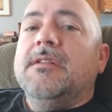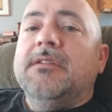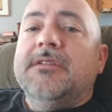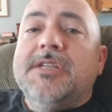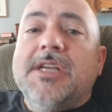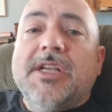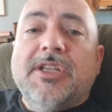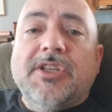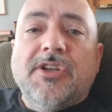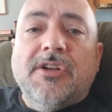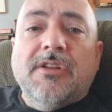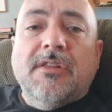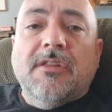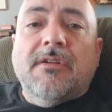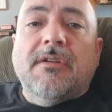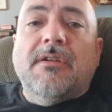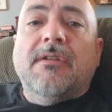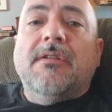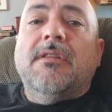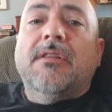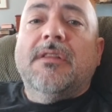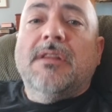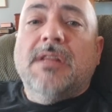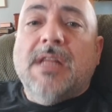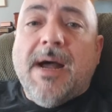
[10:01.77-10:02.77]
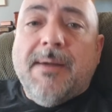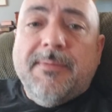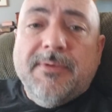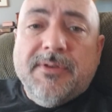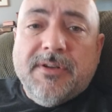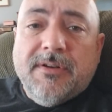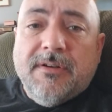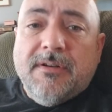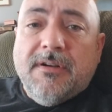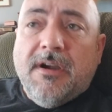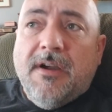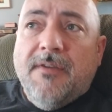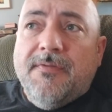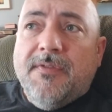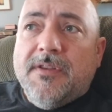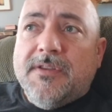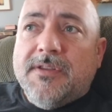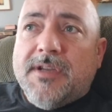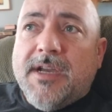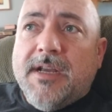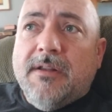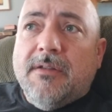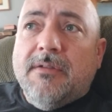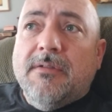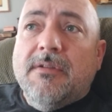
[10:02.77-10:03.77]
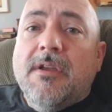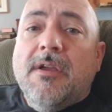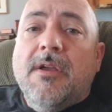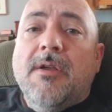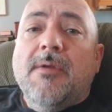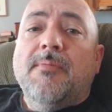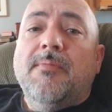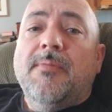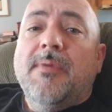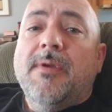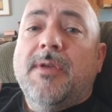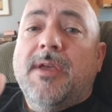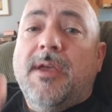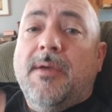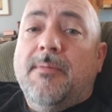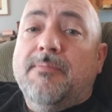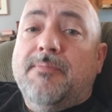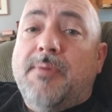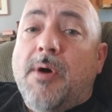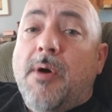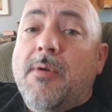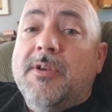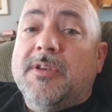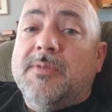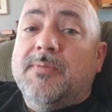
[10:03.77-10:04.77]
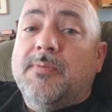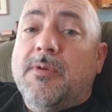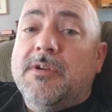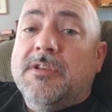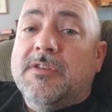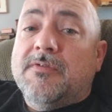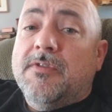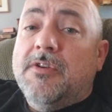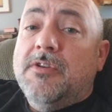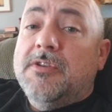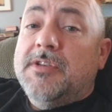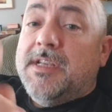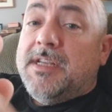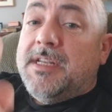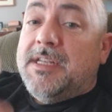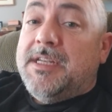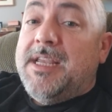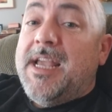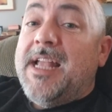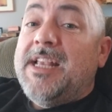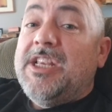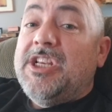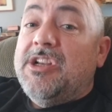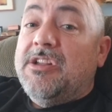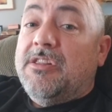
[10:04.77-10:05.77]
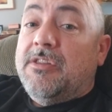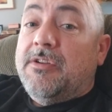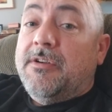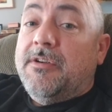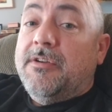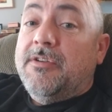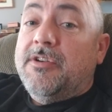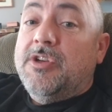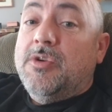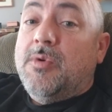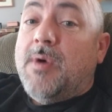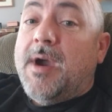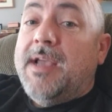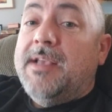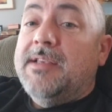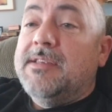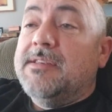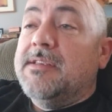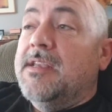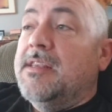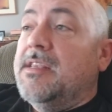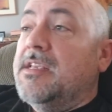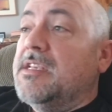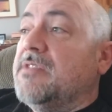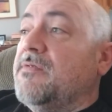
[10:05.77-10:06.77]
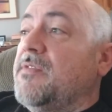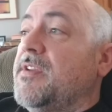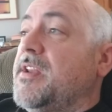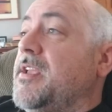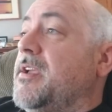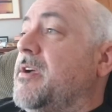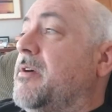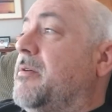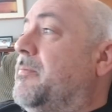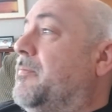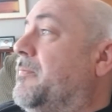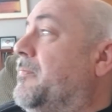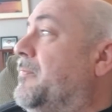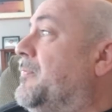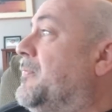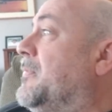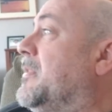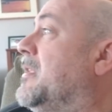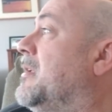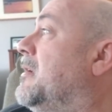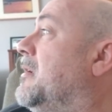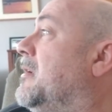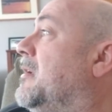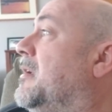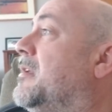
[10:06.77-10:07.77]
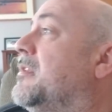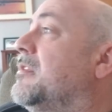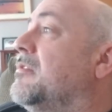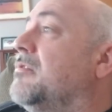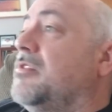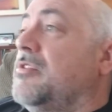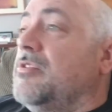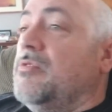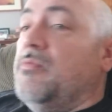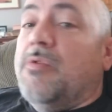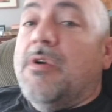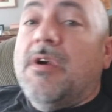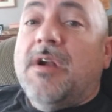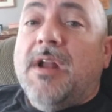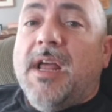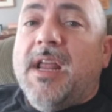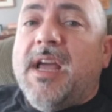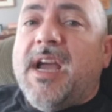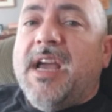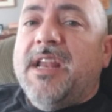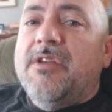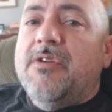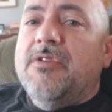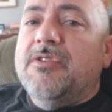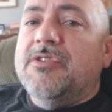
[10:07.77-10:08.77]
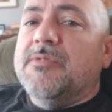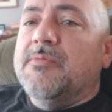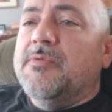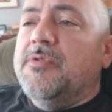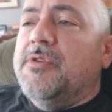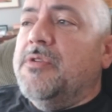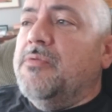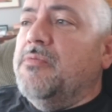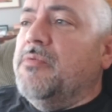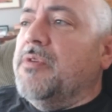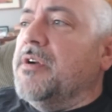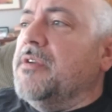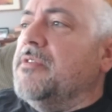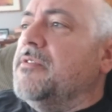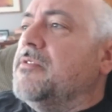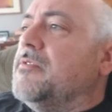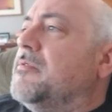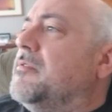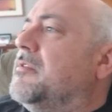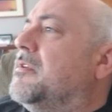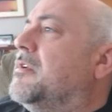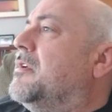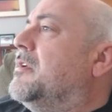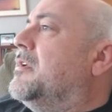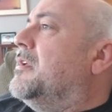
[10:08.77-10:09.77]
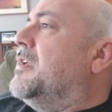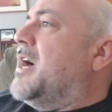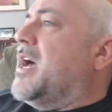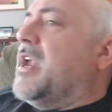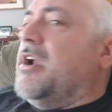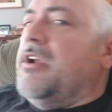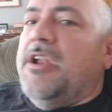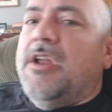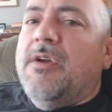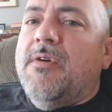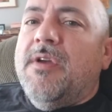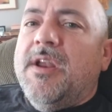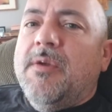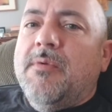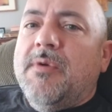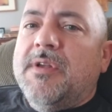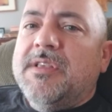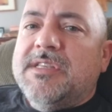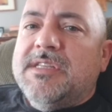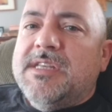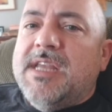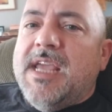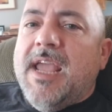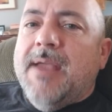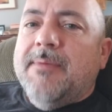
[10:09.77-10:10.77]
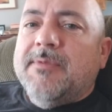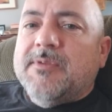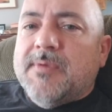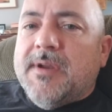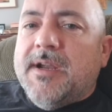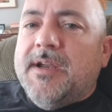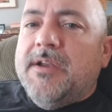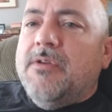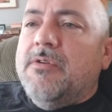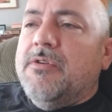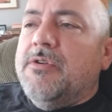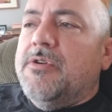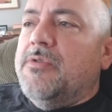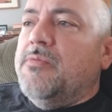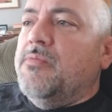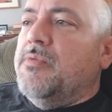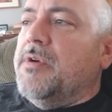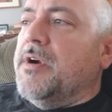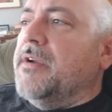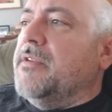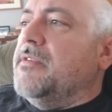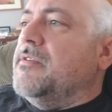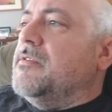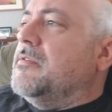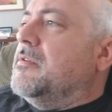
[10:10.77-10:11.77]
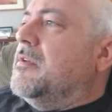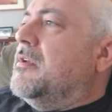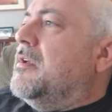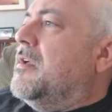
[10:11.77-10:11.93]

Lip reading: titular lobster of the title. Bonus points for using titular twice in this video. Good word. I know some good words. I don't know anyone's names, but I know good words.